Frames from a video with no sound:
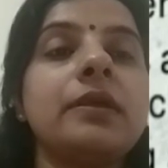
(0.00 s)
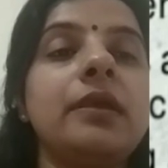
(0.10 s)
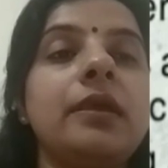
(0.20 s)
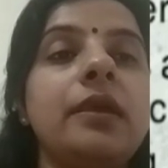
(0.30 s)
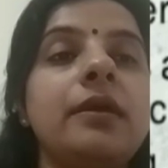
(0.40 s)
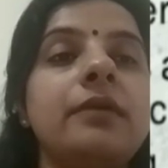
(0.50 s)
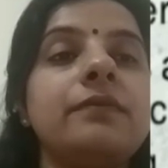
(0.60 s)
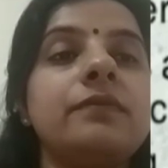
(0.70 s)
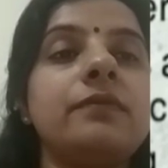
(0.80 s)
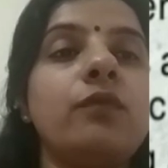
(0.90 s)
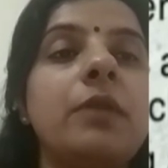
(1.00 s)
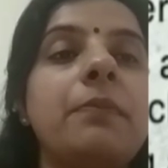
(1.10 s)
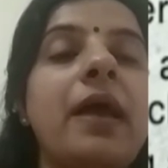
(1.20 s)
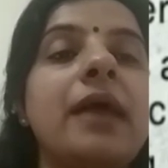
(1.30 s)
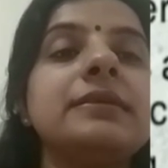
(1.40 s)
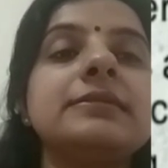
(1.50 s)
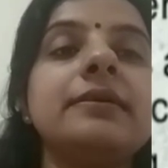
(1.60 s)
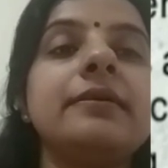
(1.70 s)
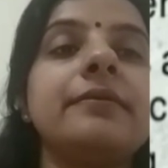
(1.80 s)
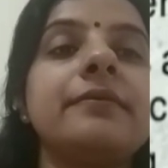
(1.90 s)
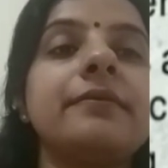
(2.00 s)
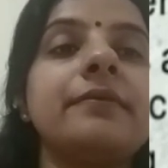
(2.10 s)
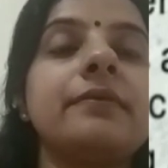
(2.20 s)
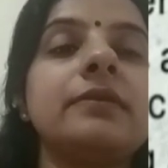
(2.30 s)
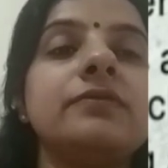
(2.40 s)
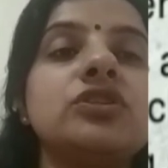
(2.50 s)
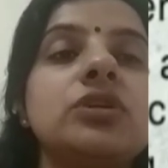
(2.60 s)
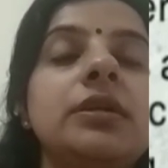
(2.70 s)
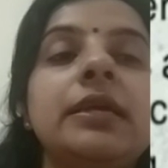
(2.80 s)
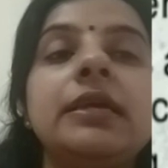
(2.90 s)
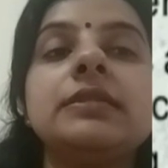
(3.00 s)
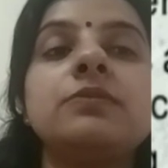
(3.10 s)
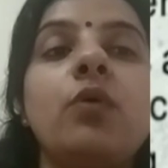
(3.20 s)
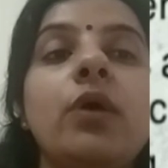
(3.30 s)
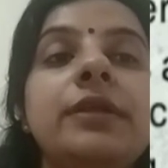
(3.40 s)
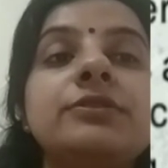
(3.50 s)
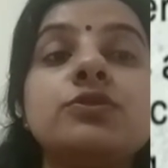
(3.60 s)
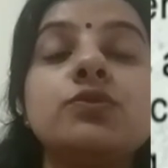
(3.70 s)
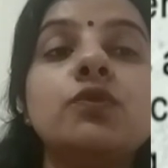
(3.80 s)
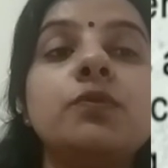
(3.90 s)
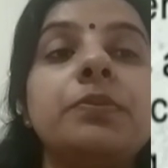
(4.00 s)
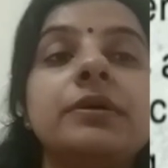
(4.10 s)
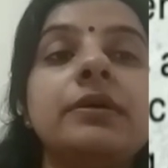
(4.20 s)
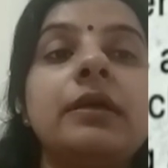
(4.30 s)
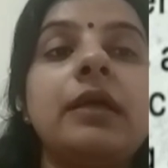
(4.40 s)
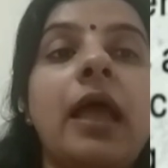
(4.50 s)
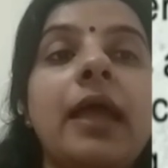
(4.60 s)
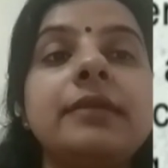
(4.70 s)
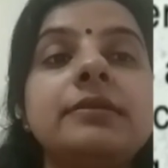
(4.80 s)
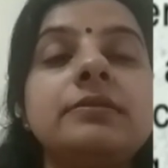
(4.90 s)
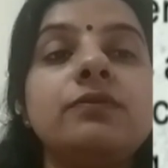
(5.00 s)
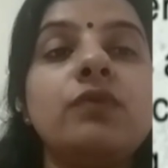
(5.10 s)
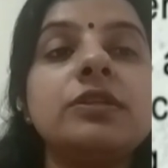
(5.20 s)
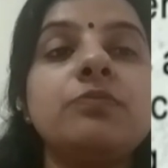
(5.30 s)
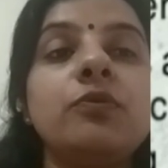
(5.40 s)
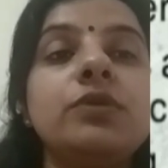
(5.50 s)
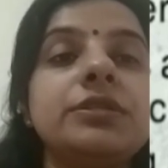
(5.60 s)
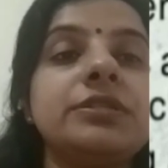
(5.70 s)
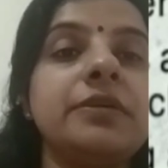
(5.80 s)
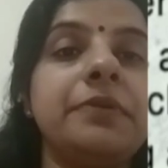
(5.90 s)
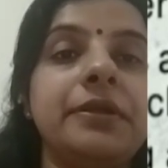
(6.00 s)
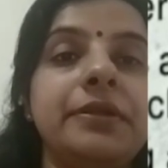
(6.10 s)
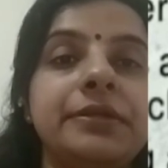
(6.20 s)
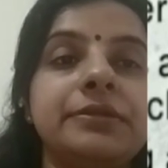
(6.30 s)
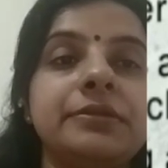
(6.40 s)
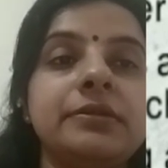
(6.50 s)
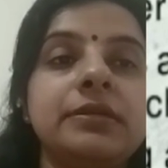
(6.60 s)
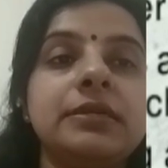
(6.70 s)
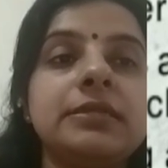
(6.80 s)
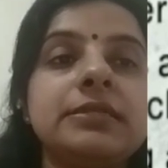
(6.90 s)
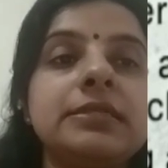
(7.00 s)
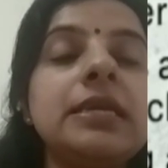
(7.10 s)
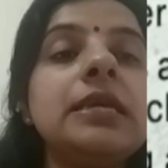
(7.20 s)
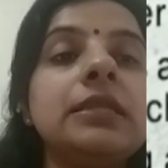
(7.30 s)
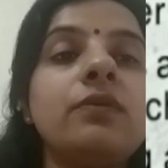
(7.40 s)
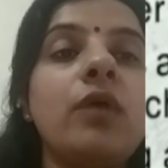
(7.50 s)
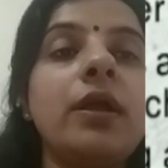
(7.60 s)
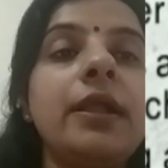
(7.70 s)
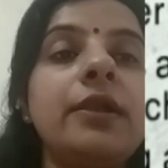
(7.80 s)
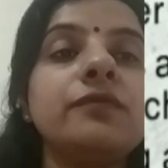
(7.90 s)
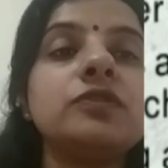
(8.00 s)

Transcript: Here one pan is there which contains boiled soup and one spoon is dipped in it. See, the one end of the